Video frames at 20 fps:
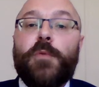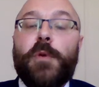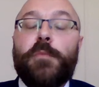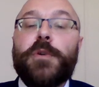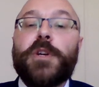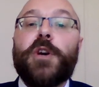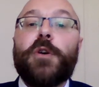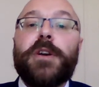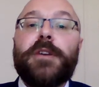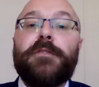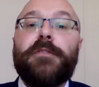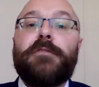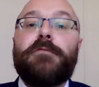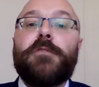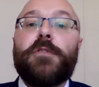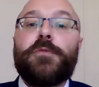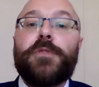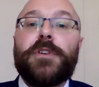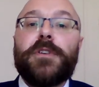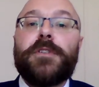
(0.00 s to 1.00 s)
when we're going
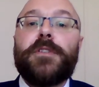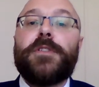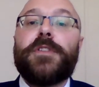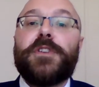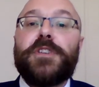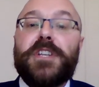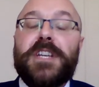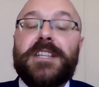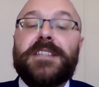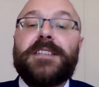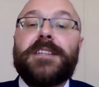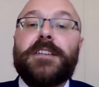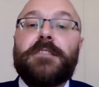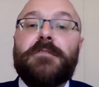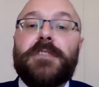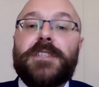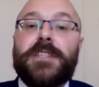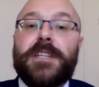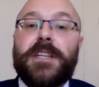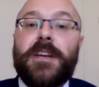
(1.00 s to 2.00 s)
through the
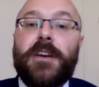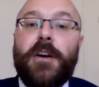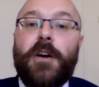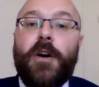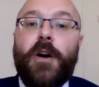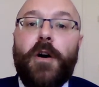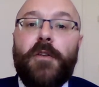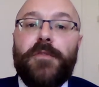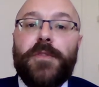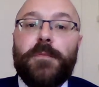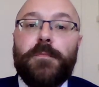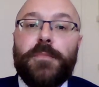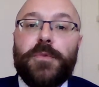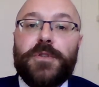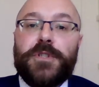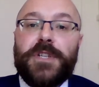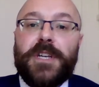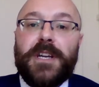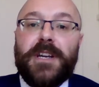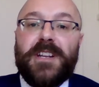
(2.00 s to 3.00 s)
nitty-gritty of the
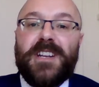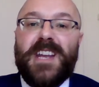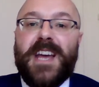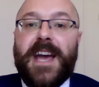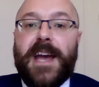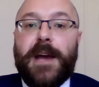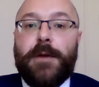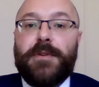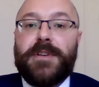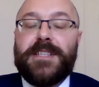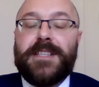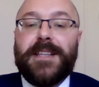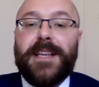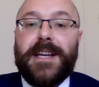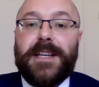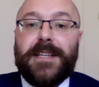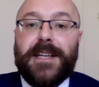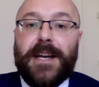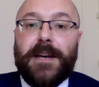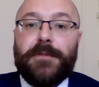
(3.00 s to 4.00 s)
budget and how it's
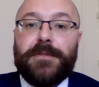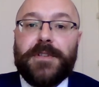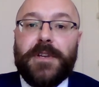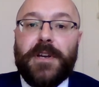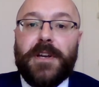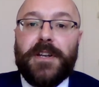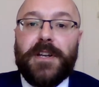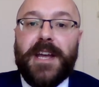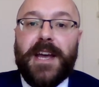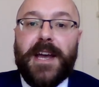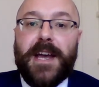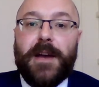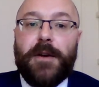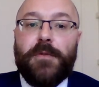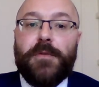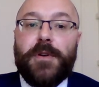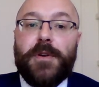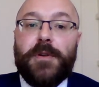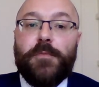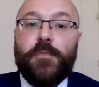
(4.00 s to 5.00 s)
laid out and how
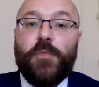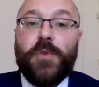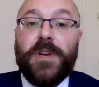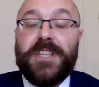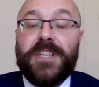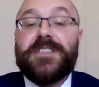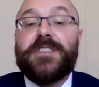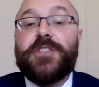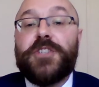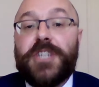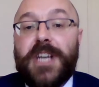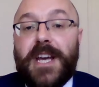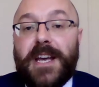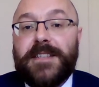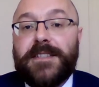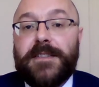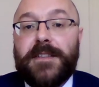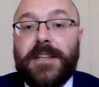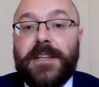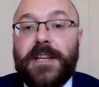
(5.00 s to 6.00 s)
we'd
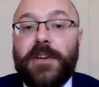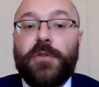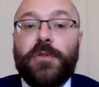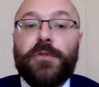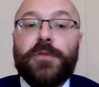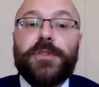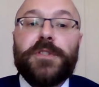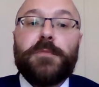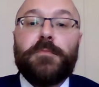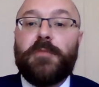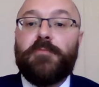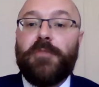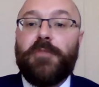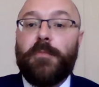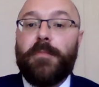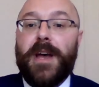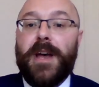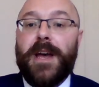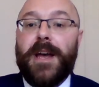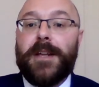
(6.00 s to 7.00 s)
suggest that it ought to be
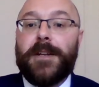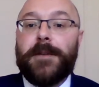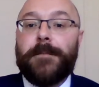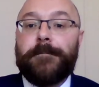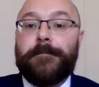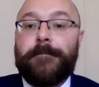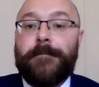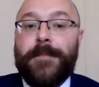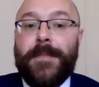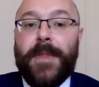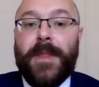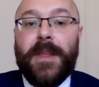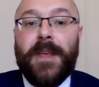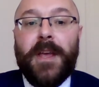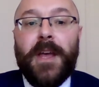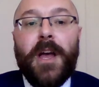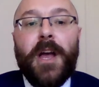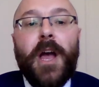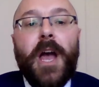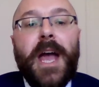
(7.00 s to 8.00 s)
prepared.
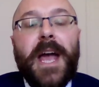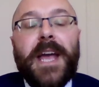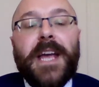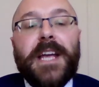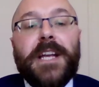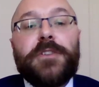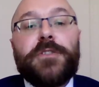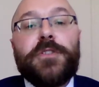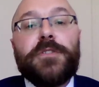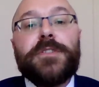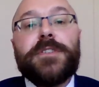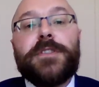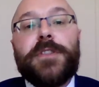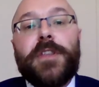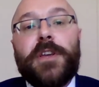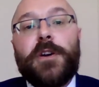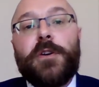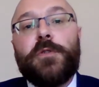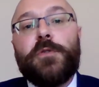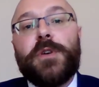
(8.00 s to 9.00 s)
It does,
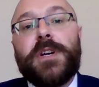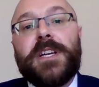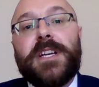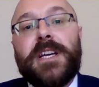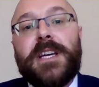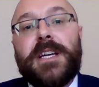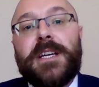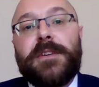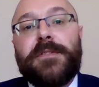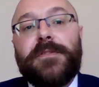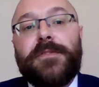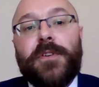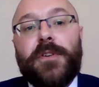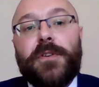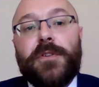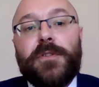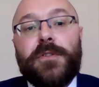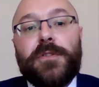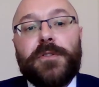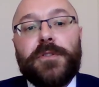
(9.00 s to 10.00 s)
though, give
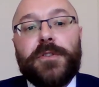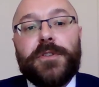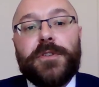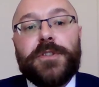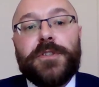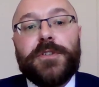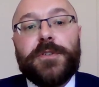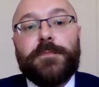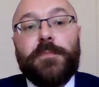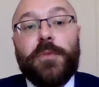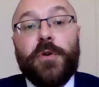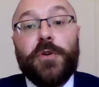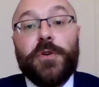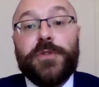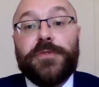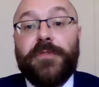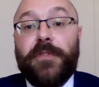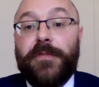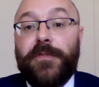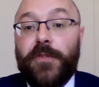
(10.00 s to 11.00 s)
us
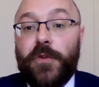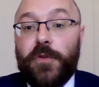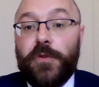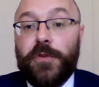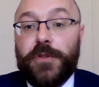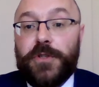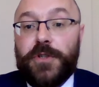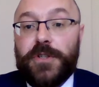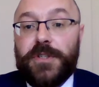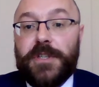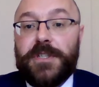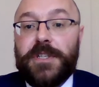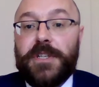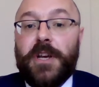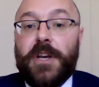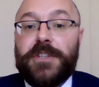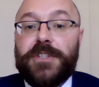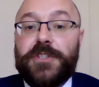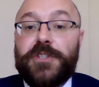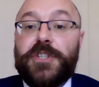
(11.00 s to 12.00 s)
pause for thought just as
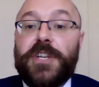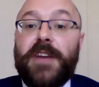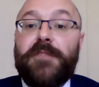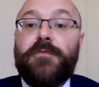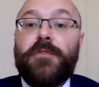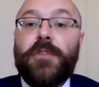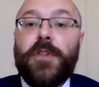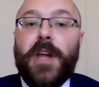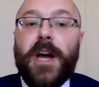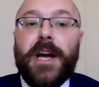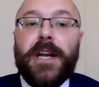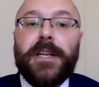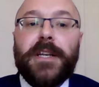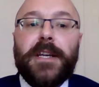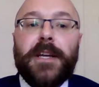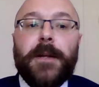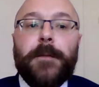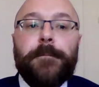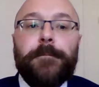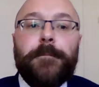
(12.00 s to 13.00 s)
a general
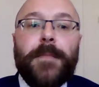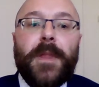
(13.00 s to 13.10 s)
idea.